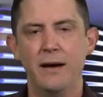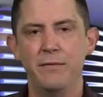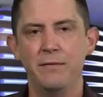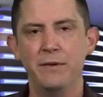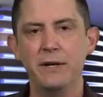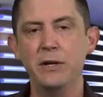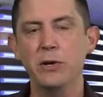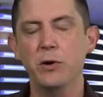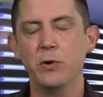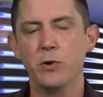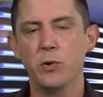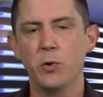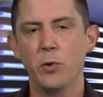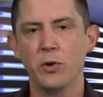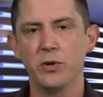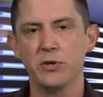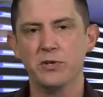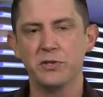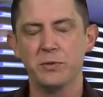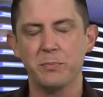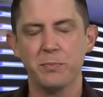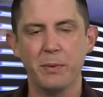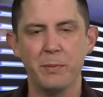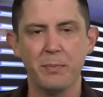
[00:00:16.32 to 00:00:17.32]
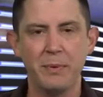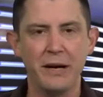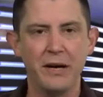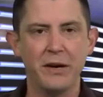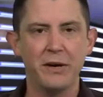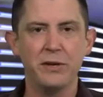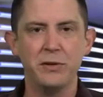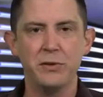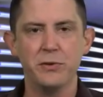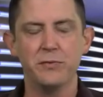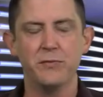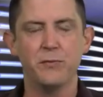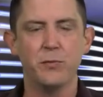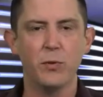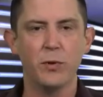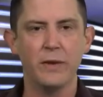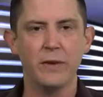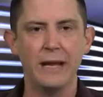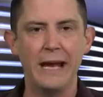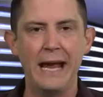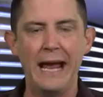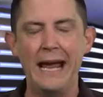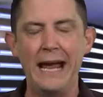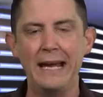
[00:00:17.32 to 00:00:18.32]
video course to prepare you for
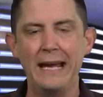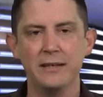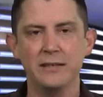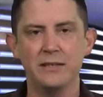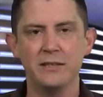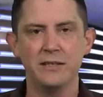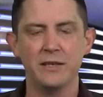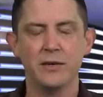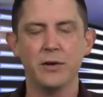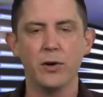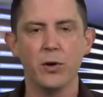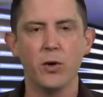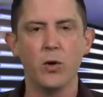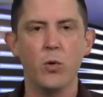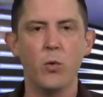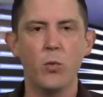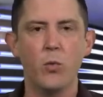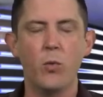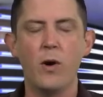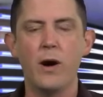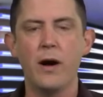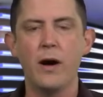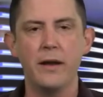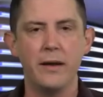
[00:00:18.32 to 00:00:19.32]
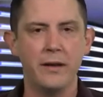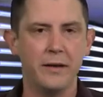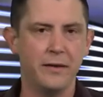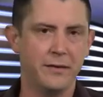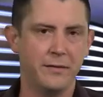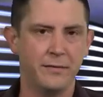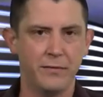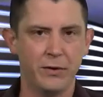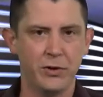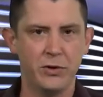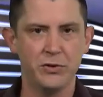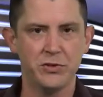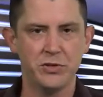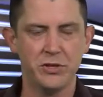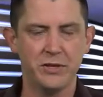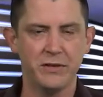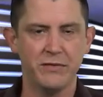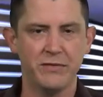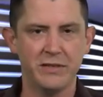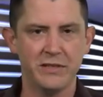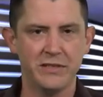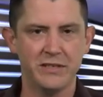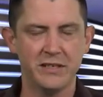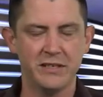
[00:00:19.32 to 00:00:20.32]
the 801 version
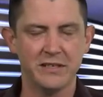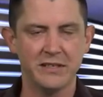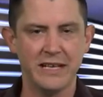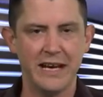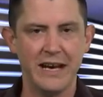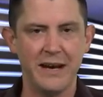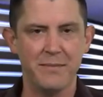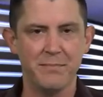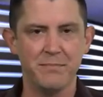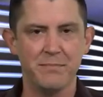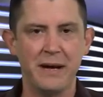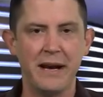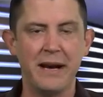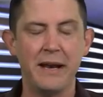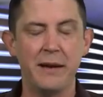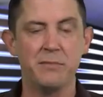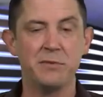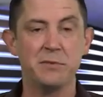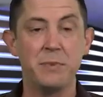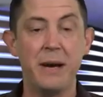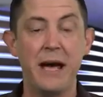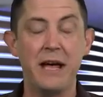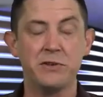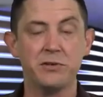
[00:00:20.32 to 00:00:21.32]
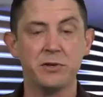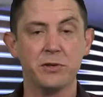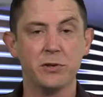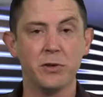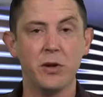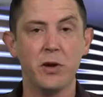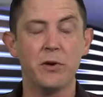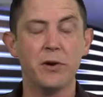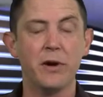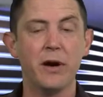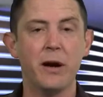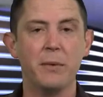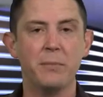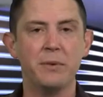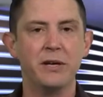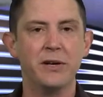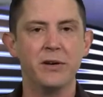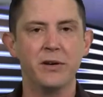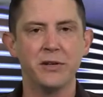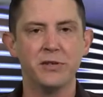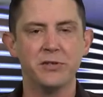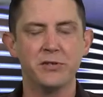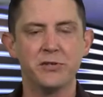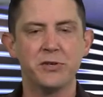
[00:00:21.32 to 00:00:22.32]
of this exam. My name is Patrick Lohner. I'll be
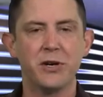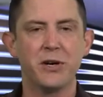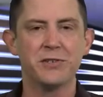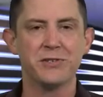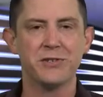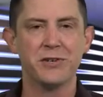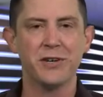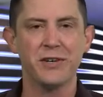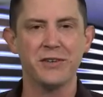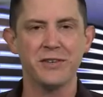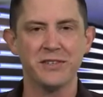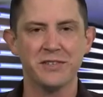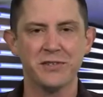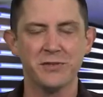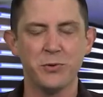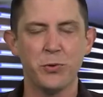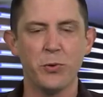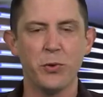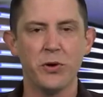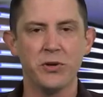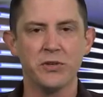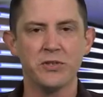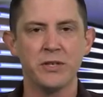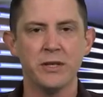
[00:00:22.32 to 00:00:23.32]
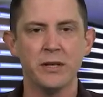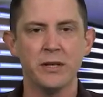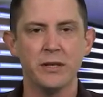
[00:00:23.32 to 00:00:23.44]
your instructor on this course.